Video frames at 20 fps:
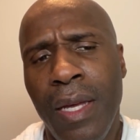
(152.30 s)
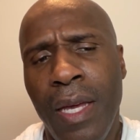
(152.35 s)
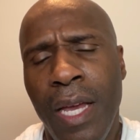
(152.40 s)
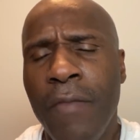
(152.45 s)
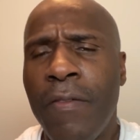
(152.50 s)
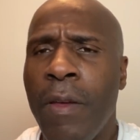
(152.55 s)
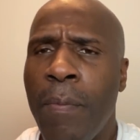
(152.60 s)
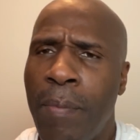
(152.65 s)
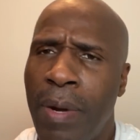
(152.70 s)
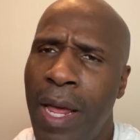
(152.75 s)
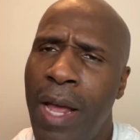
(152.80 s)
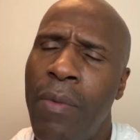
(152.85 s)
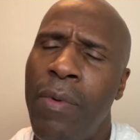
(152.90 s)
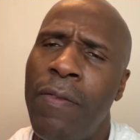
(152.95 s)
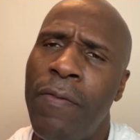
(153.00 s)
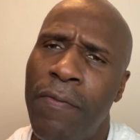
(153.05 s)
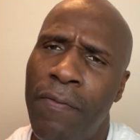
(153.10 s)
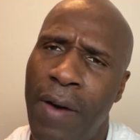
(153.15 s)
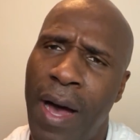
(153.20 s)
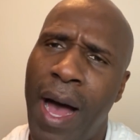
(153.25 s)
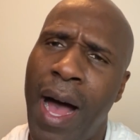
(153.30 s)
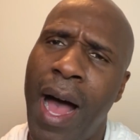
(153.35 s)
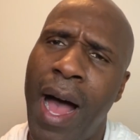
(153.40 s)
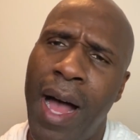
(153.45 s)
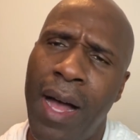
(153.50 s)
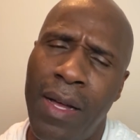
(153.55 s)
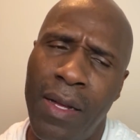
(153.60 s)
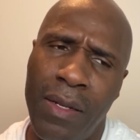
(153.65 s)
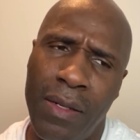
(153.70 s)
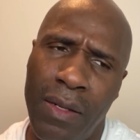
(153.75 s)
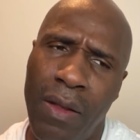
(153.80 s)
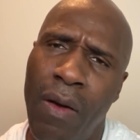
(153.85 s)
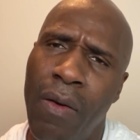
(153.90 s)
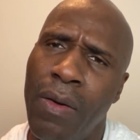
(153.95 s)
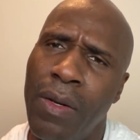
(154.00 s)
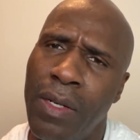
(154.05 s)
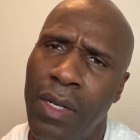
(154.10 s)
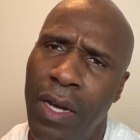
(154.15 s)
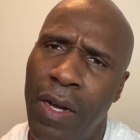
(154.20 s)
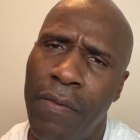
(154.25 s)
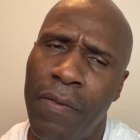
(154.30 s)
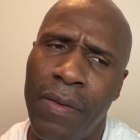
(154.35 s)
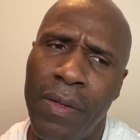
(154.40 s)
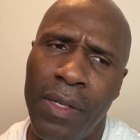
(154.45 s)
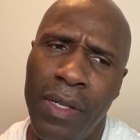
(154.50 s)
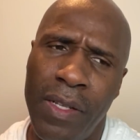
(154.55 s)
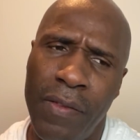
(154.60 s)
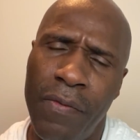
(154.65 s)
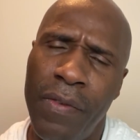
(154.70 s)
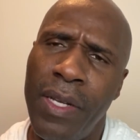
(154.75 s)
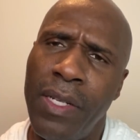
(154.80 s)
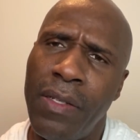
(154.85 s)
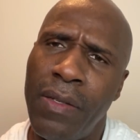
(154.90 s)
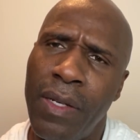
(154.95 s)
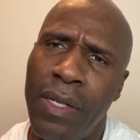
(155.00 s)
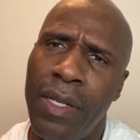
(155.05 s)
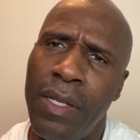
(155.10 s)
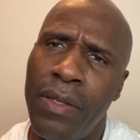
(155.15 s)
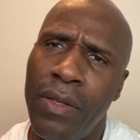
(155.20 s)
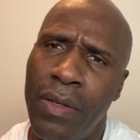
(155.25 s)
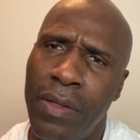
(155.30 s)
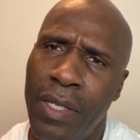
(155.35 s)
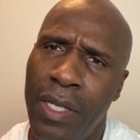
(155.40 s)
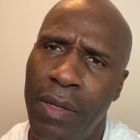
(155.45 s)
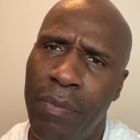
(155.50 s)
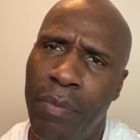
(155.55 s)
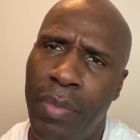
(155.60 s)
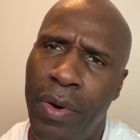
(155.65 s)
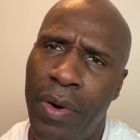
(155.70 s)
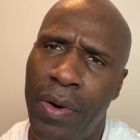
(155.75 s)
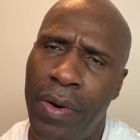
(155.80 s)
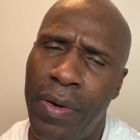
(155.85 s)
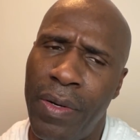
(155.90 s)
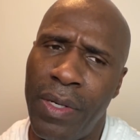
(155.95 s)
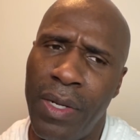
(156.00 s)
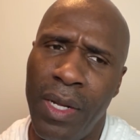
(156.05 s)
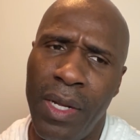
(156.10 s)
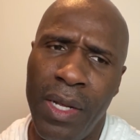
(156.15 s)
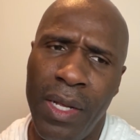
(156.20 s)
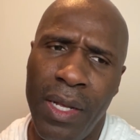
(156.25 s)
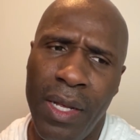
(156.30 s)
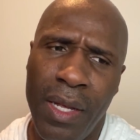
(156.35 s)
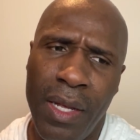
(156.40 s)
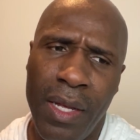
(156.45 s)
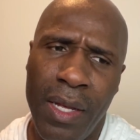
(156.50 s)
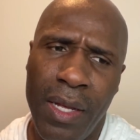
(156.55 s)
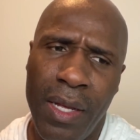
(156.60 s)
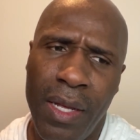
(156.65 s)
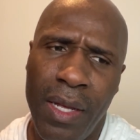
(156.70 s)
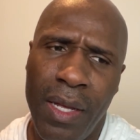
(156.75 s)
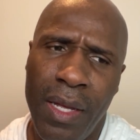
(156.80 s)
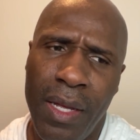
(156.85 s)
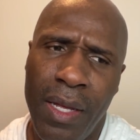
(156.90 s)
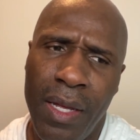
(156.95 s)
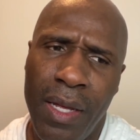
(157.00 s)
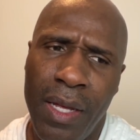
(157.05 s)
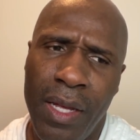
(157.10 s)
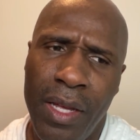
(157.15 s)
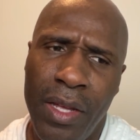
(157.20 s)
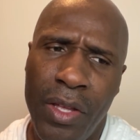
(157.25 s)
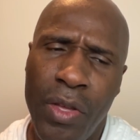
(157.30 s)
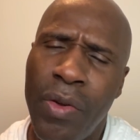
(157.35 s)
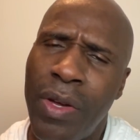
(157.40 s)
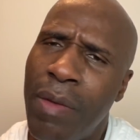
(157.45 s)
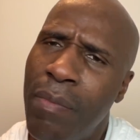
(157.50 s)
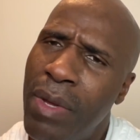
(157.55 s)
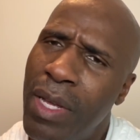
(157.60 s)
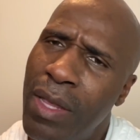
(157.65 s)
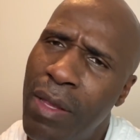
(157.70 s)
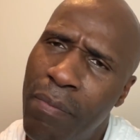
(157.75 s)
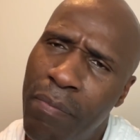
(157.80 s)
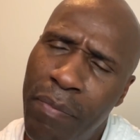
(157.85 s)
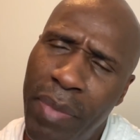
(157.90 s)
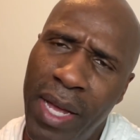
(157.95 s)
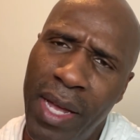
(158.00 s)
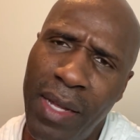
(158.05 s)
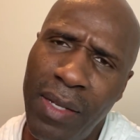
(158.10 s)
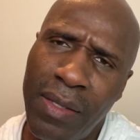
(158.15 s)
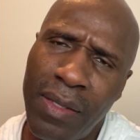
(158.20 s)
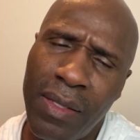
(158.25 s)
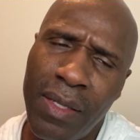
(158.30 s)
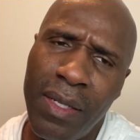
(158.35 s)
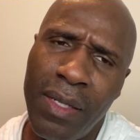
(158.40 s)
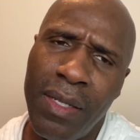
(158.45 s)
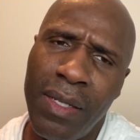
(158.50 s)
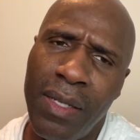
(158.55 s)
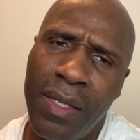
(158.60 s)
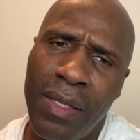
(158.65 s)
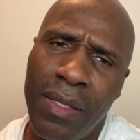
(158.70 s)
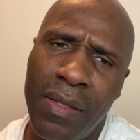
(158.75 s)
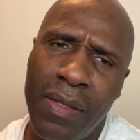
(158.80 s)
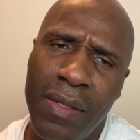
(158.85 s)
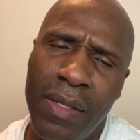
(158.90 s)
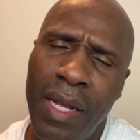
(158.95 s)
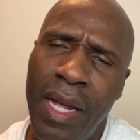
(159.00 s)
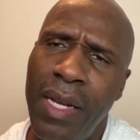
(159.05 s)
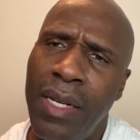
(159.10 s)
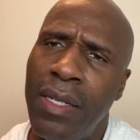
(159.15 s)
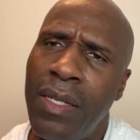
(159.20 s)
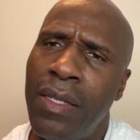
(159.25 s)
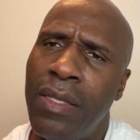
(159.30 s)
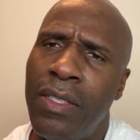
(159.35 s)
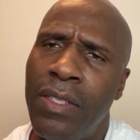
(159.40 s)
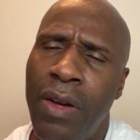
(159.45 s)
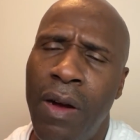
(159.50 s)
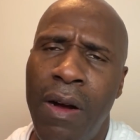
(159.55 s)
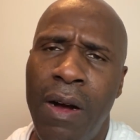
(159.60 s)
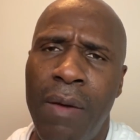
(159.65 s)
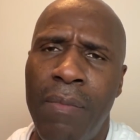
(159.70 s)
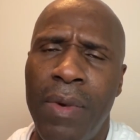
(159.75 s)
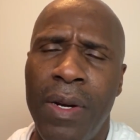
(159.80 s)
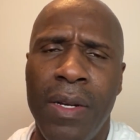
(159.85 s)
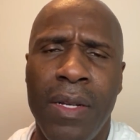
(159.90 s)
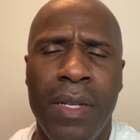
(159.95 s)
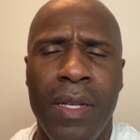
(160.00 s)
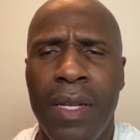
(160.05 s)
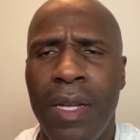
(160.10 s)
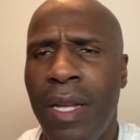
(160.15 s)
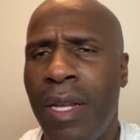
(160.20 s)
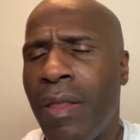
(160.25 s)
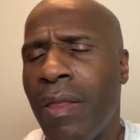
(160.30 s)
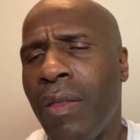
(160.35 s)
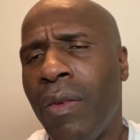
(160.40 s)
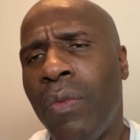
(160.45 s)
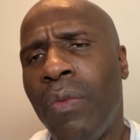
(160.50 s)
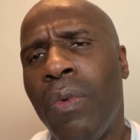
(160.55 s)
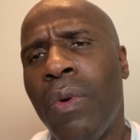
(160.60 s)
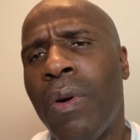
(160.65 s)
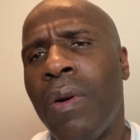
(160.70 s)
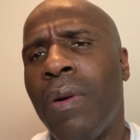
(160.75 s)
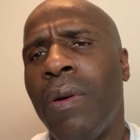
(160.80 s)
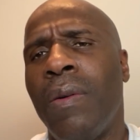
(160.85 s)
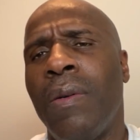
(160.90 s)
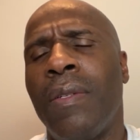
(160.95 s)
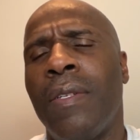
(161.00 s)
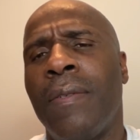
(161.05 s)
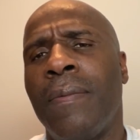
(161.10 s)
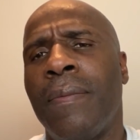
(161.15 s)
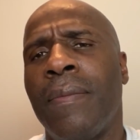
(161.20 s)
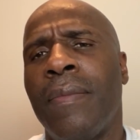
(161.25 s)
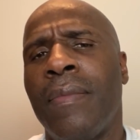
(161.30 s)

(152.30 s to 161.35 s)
If you play with fire long enough, eventually you'll get burned. You can be the best snake charmer in the world,